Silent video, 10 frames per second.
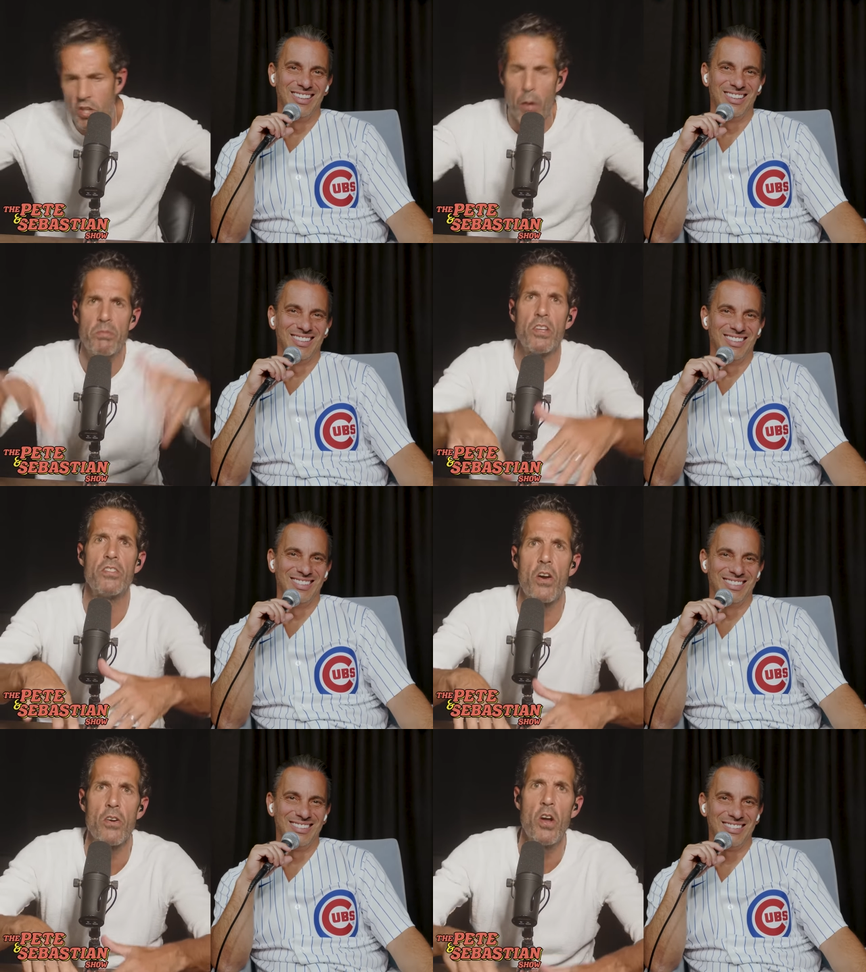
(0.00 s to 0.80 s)
Speaker 1: Dump the
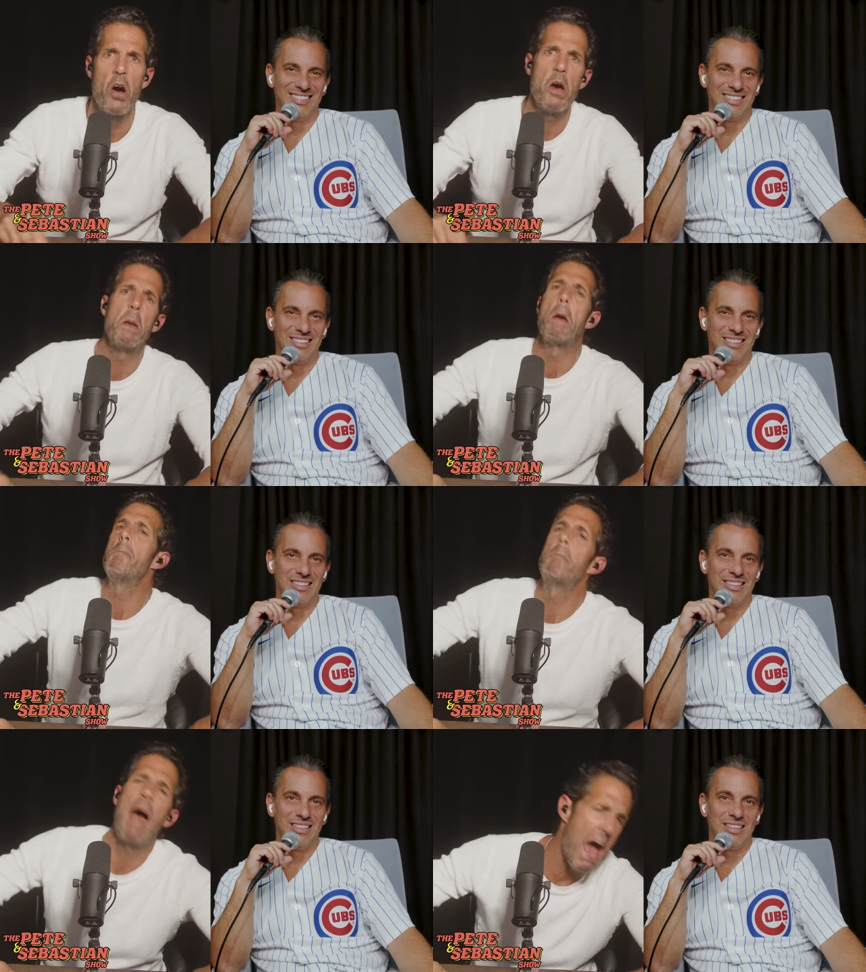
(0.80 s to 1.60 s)
dirt on.
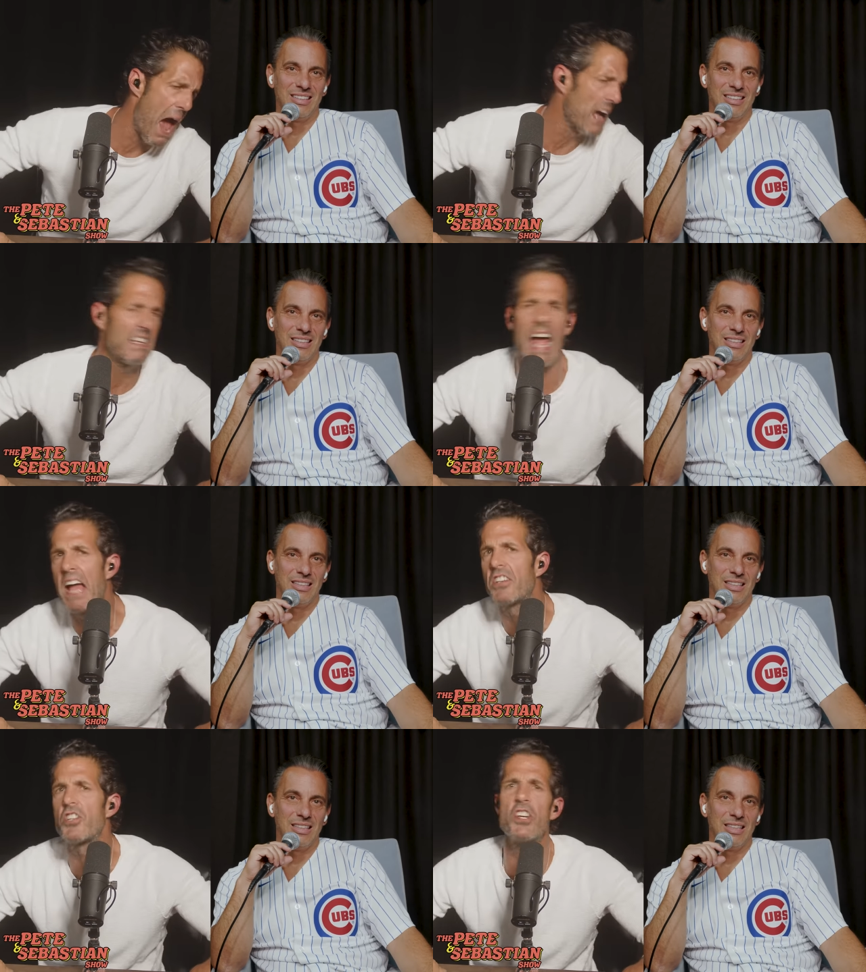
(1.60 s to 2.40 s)
Pack
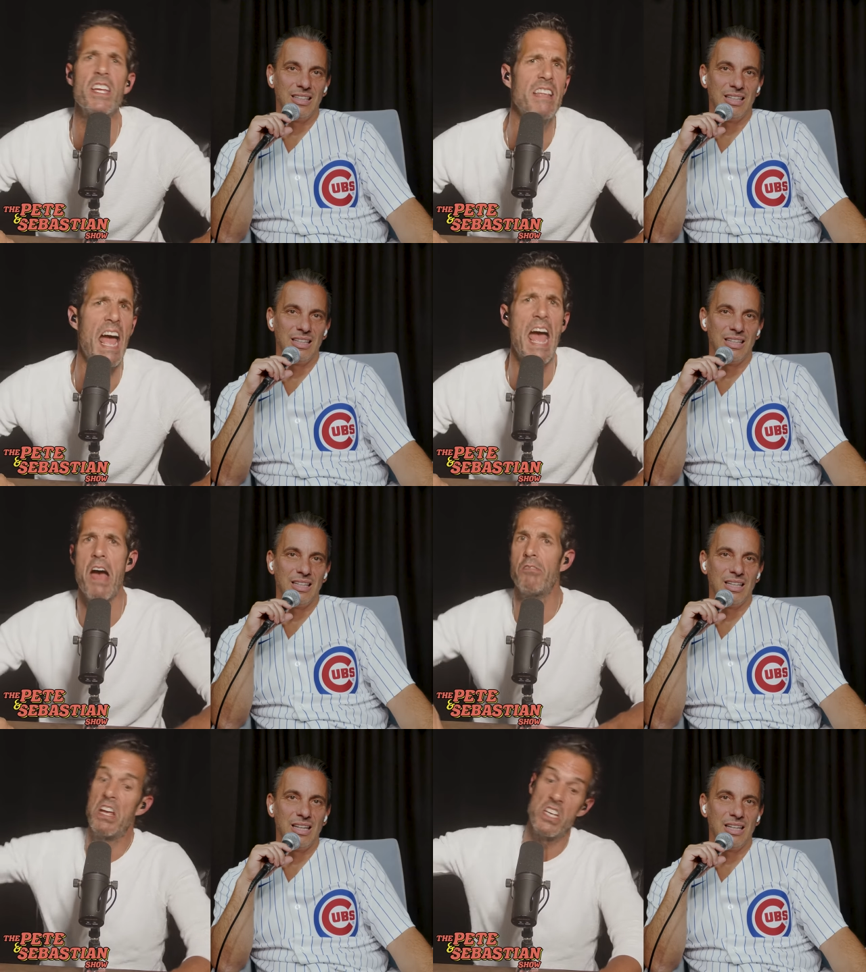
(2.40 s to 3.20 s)
that shit
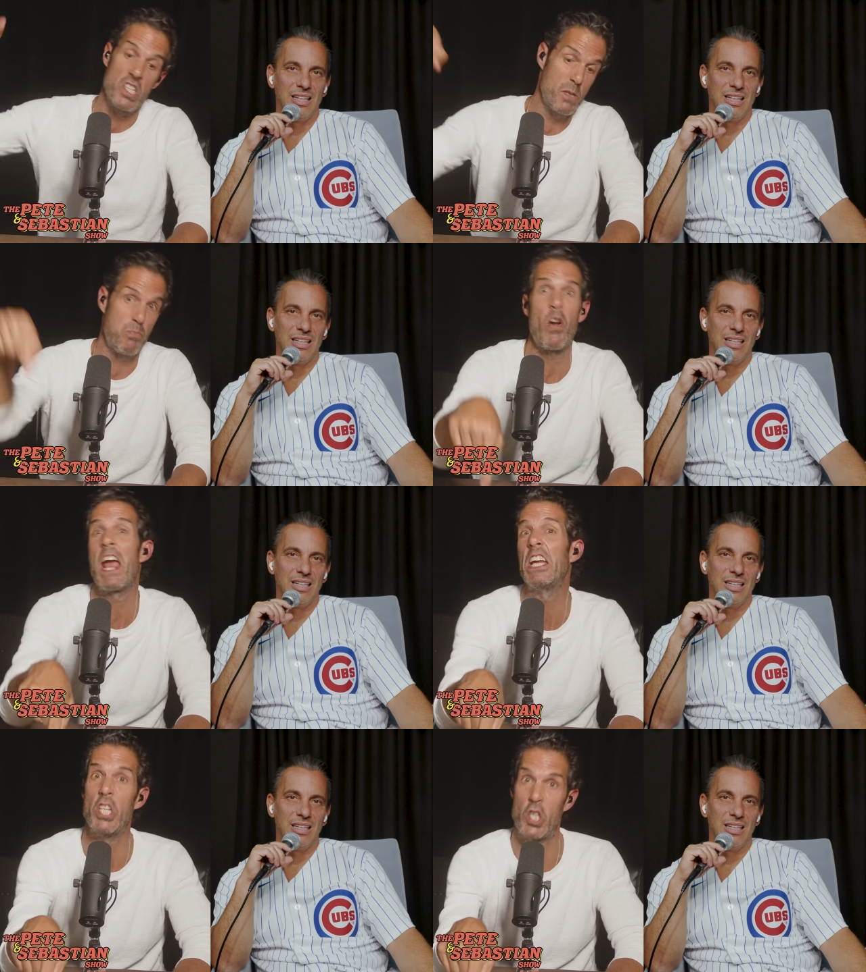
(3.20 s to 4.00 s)
down,
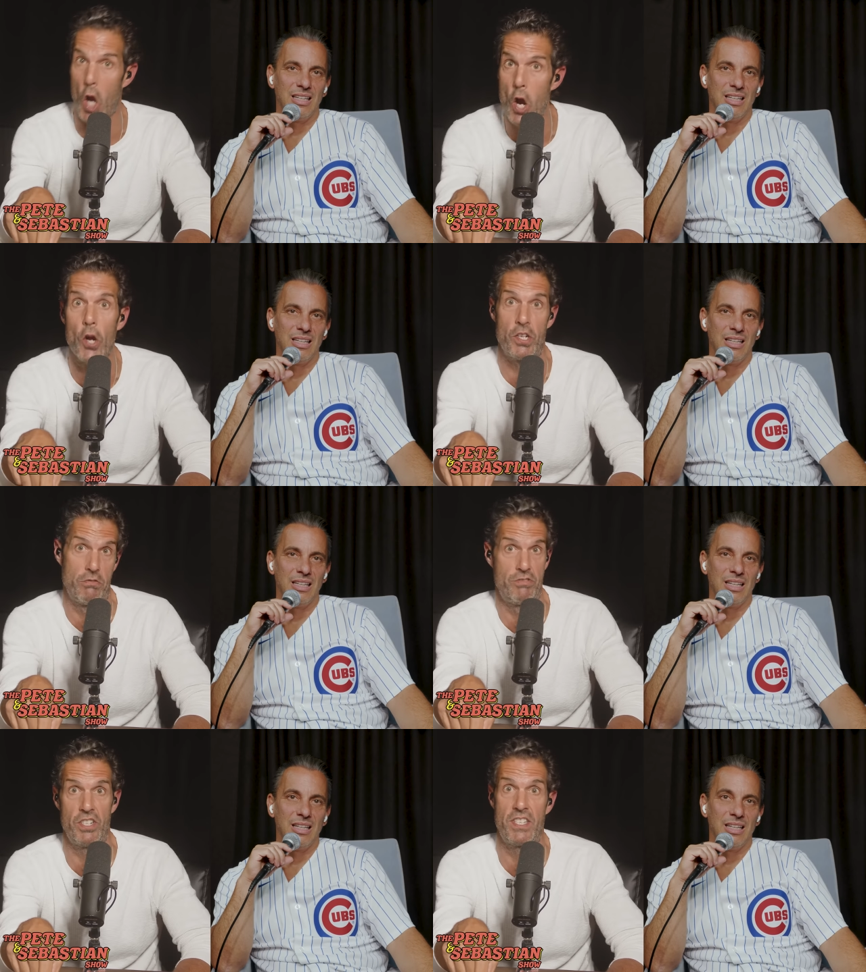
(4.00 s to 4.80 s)
spray the dirt,
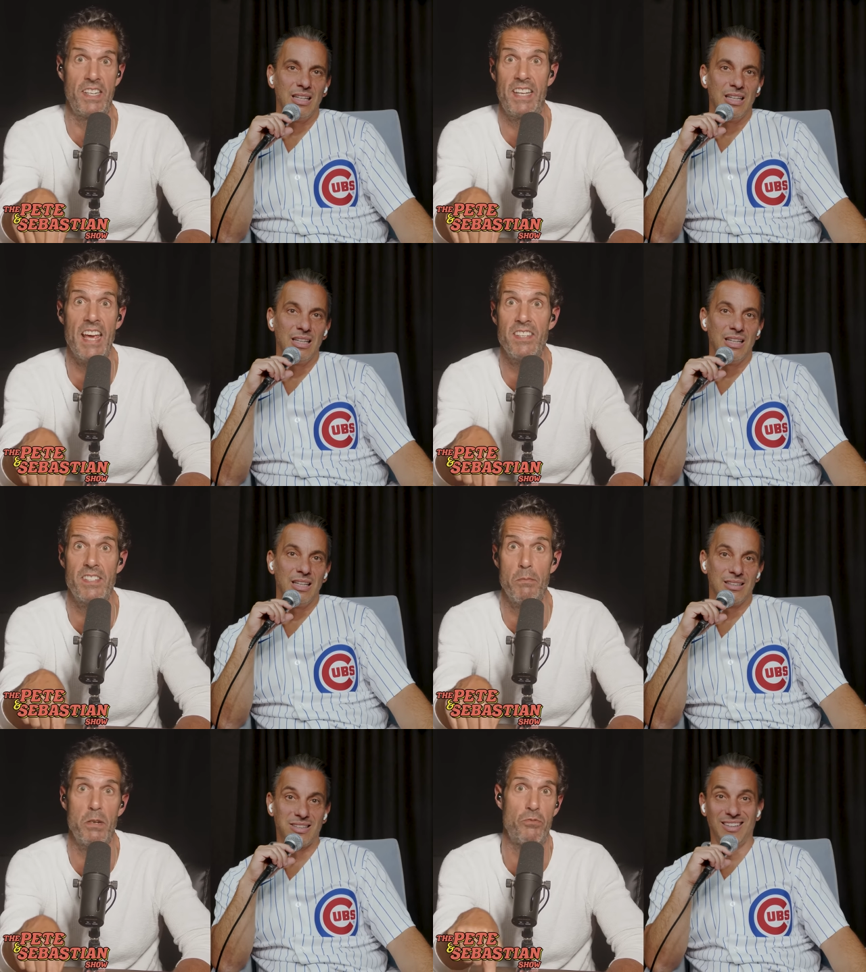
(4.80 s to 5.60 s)
just in case
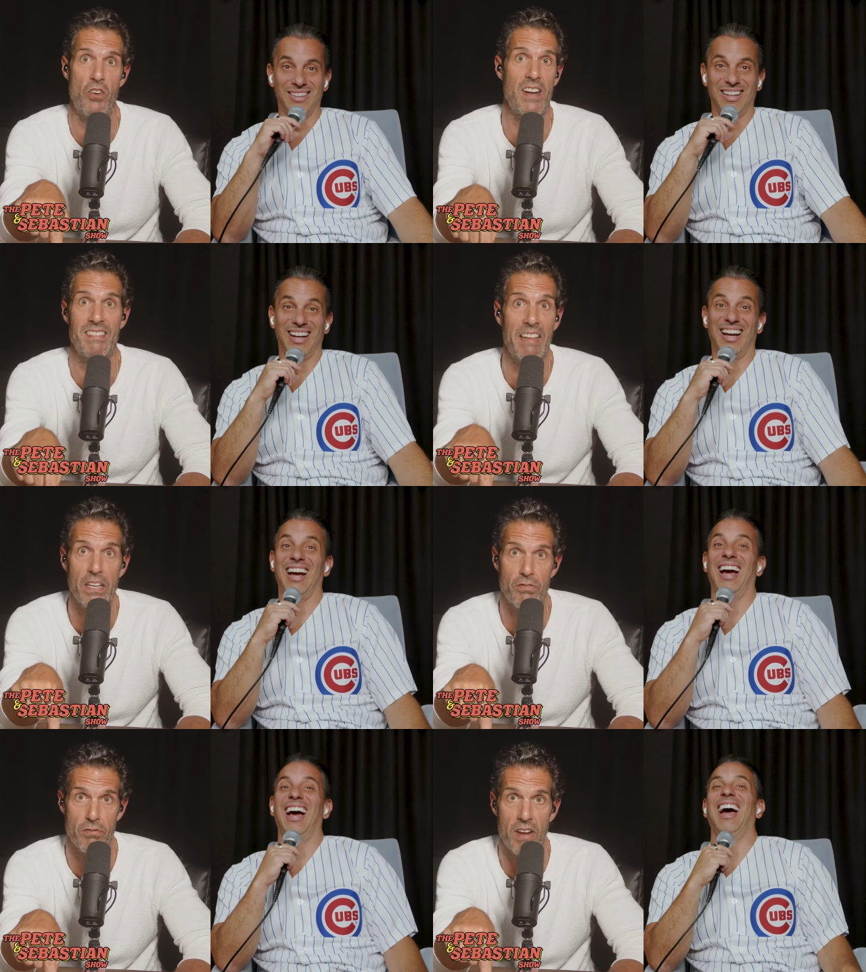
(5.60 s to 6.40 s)
some of them try to
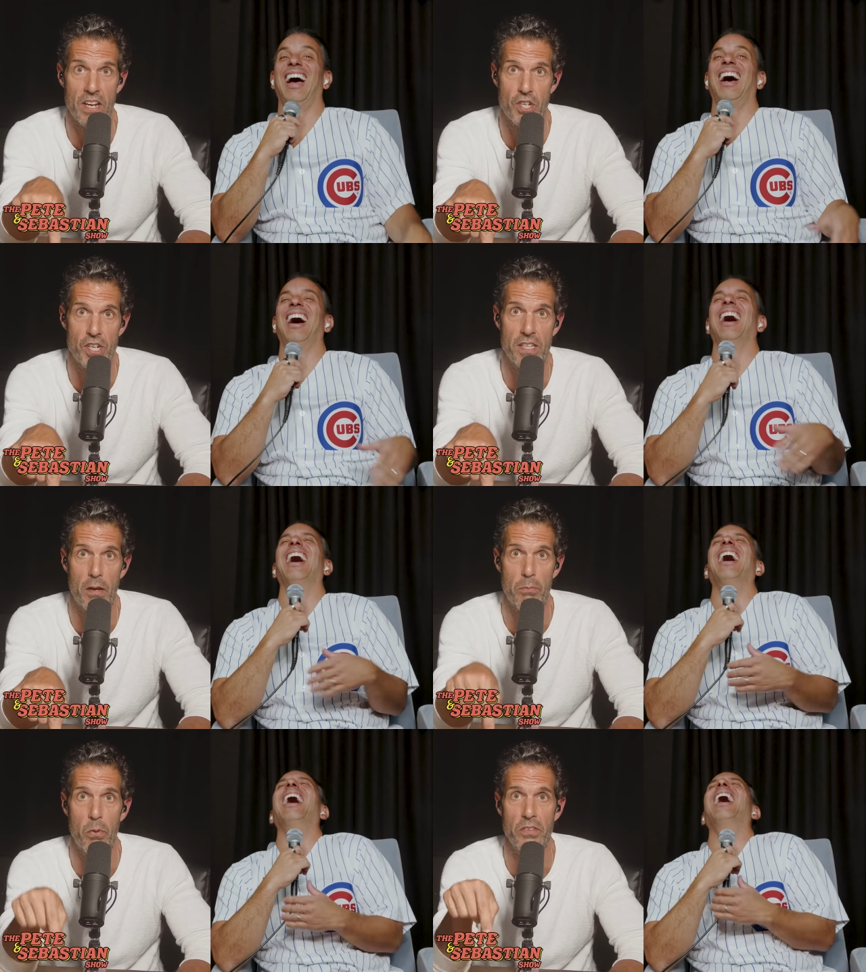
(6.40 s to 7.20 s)
dig through that shit.
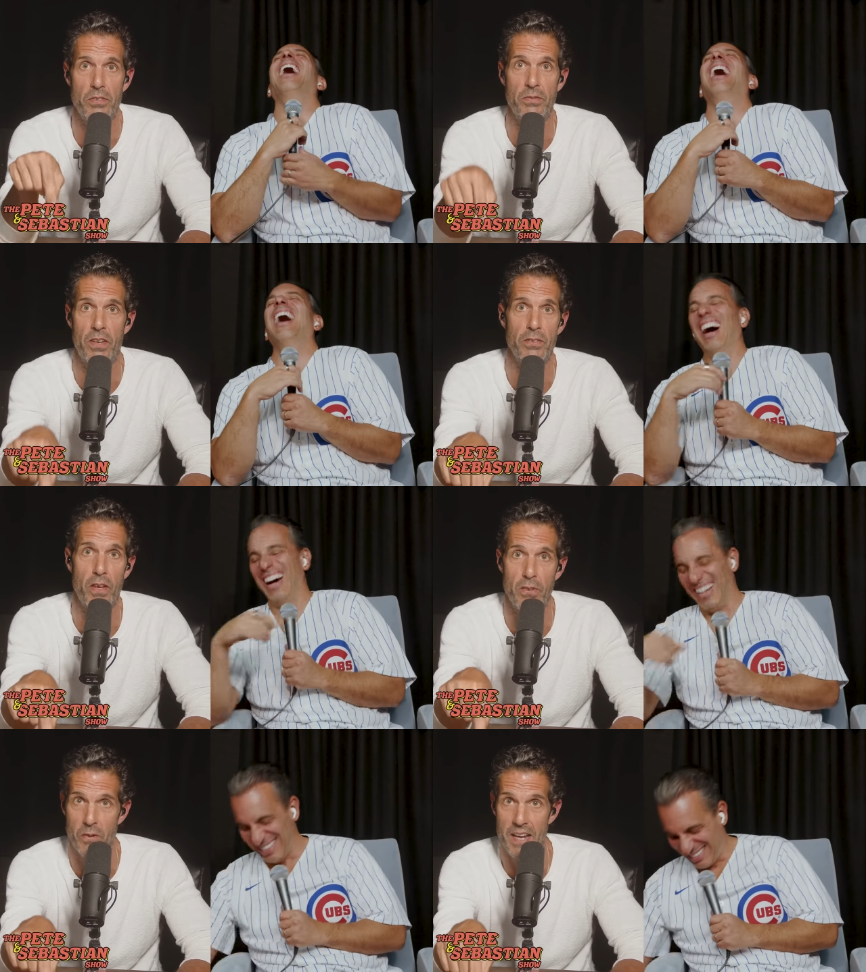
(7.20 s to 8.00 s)
They'll poison themselves
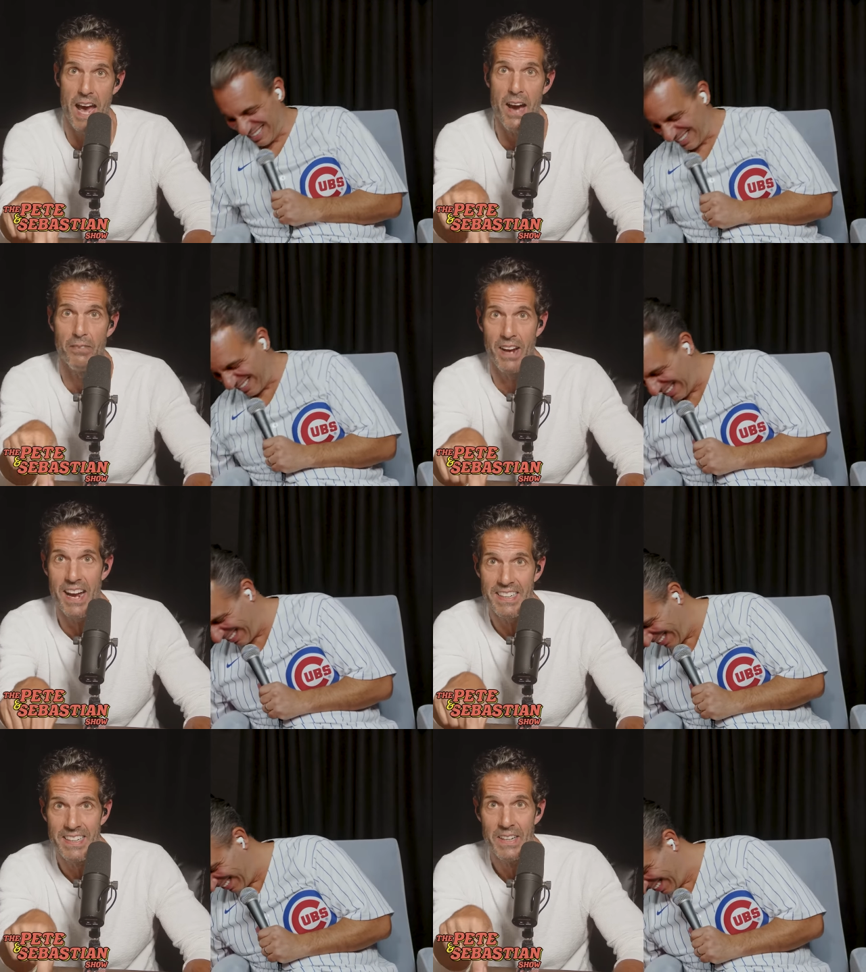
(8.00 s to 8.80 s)
on the way out,
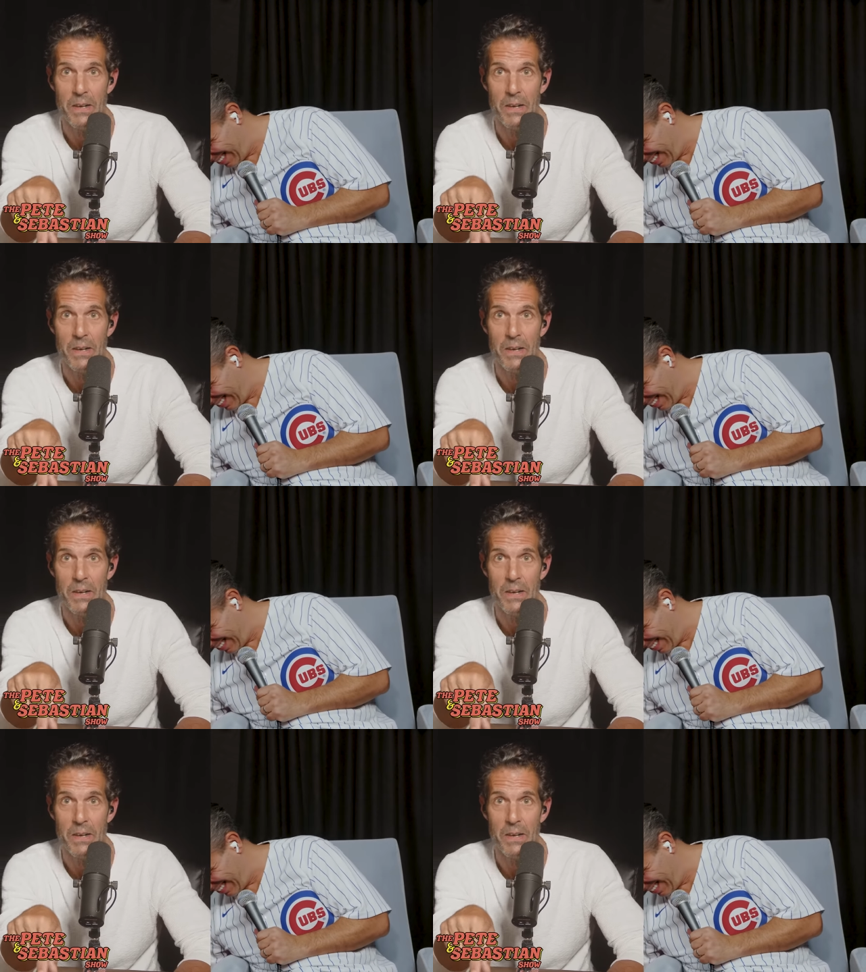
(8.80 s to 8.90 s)
right?